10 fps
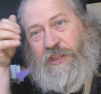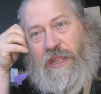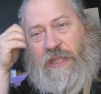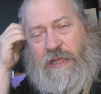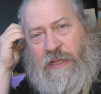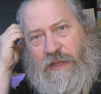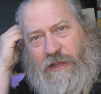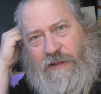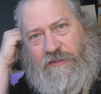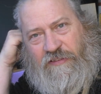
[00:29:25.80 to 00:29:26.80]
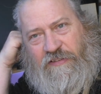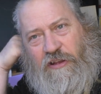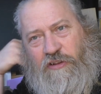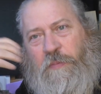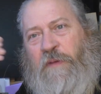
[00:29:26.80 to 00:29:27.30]
gig, uh, to
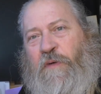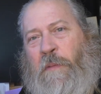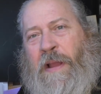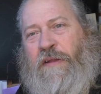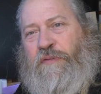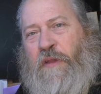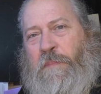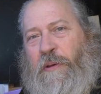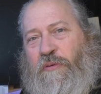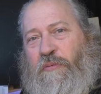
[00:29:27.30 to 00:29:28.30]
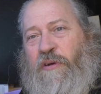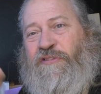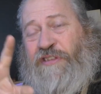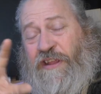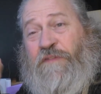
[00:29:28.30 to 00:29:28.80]
ask me if I'm Magrathea Builder
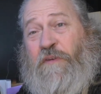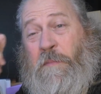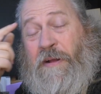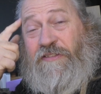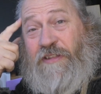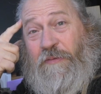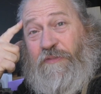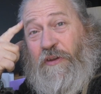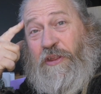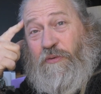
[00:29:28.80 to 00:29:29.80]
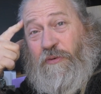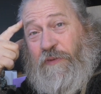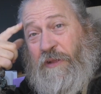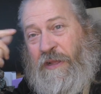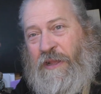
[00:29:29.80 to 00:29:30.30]
Worlds. Thank you very much, that was very cool of
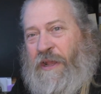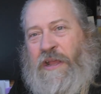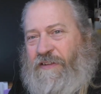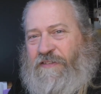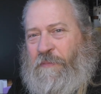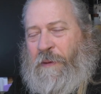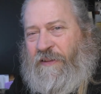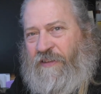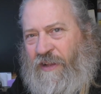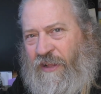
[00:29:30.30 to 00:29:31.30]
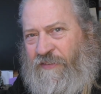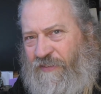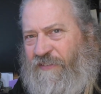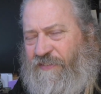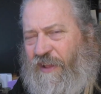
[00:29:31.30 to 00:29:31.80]
you. It's amazing, yeah.
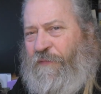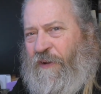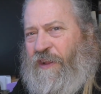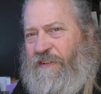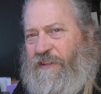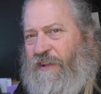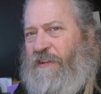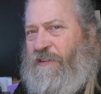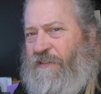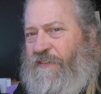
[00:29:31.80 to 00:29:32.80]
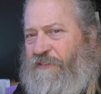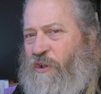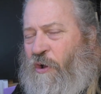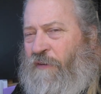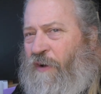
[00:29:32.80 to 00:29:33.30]
There's definitely a, this
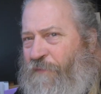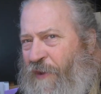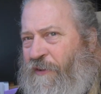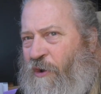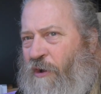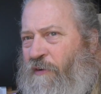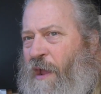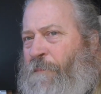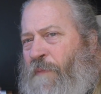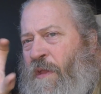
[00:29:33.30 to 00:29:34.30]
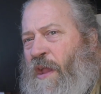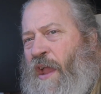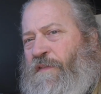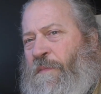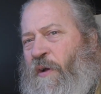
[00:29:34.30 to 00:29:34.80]
kind of like Venn diagram,
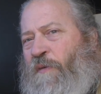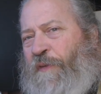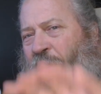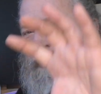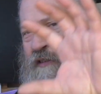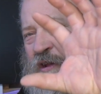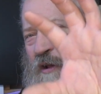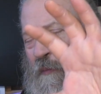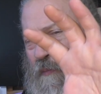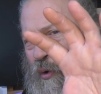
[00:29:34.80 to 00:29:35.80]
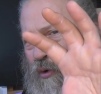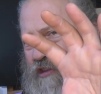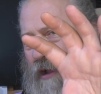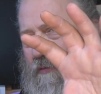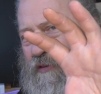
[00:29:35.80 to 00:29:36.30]
heavy metal fans, war
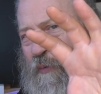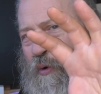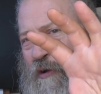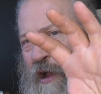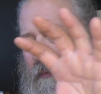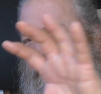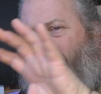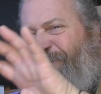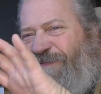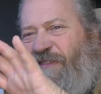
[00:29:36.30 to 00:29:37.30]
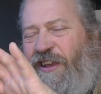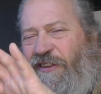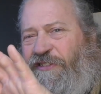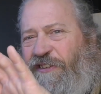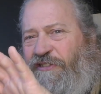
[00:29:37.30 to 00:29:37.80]
tabletop war gamers, the
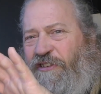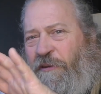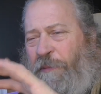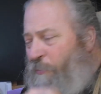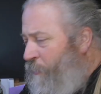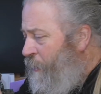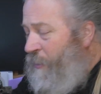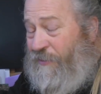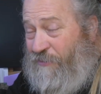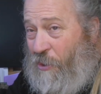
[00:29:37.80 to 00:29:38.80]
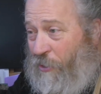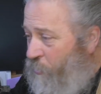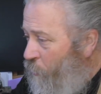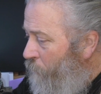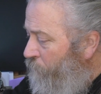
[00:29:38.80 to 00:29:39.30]
intersection in the middle. It's kind of
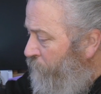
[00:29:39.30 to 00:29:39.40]
cool.